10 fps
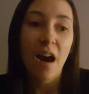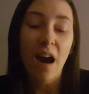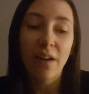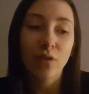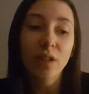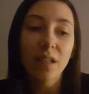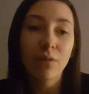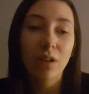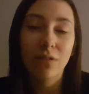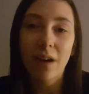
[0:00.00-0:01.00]
I've really
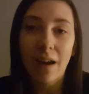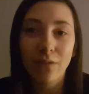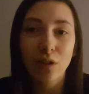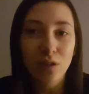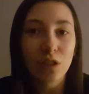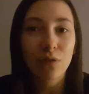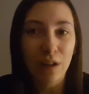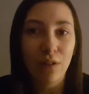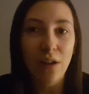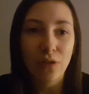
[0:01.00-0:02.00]
I've learned to
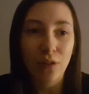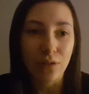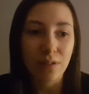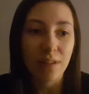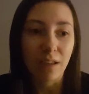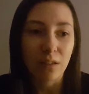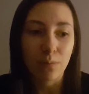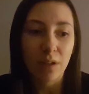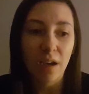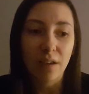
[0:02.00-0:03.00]
regret those things
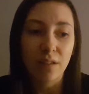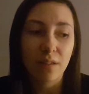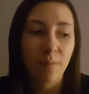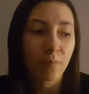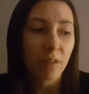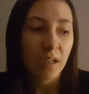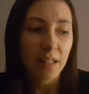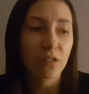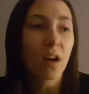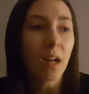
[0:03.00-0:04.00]
because
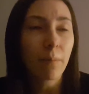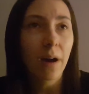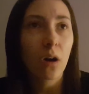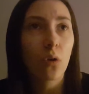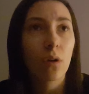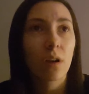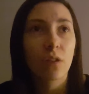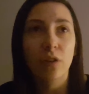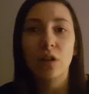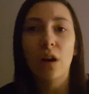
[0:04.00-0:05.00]
it's not
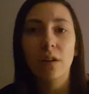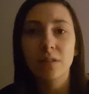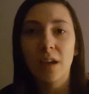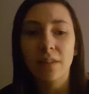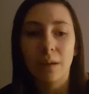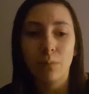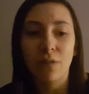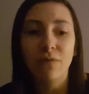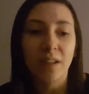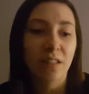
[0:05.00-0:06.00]
about the content like
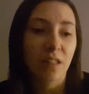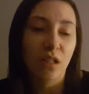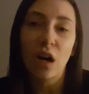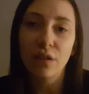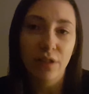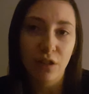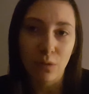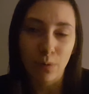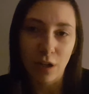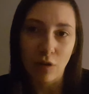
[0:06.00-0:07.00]
perfecting the content you
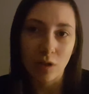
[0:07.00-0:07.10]
put out.